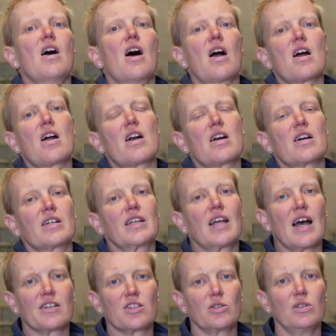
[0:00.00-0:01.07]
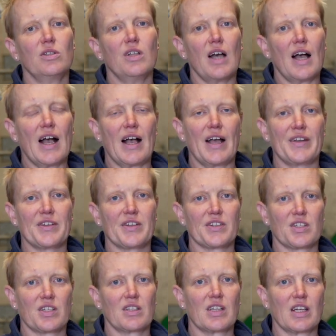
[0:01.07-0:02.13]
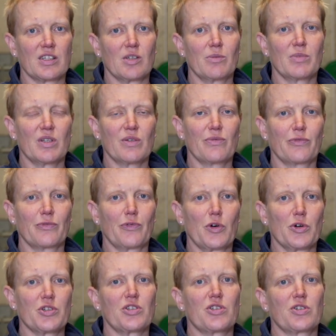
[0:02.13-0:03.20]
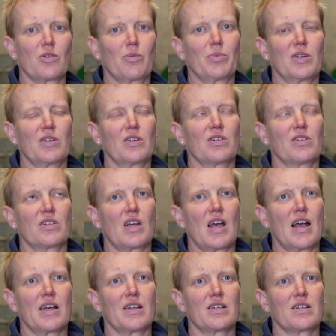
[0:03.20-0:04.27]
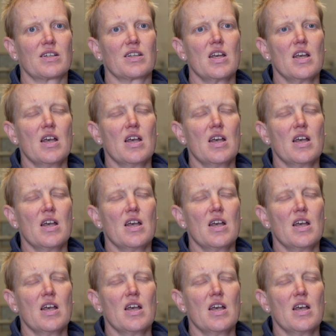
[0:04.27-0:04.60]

are cattle, and that can be first opinion and